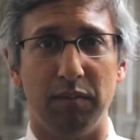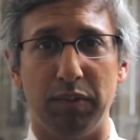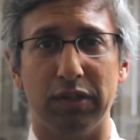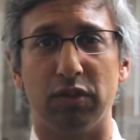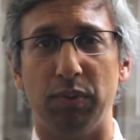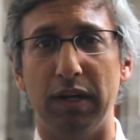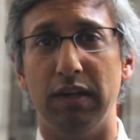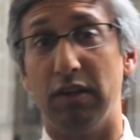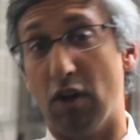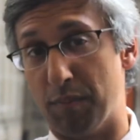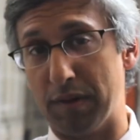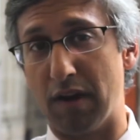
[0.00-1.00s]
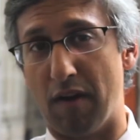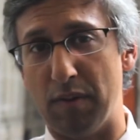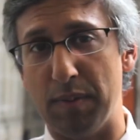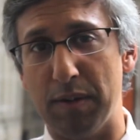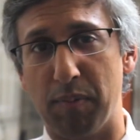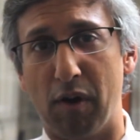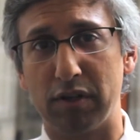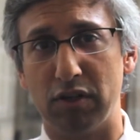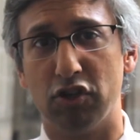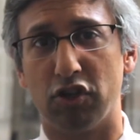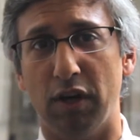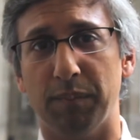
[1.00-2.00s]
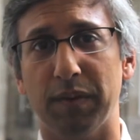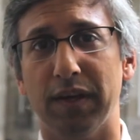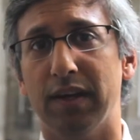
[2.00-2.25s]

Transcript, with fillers: between the Open Government Partnership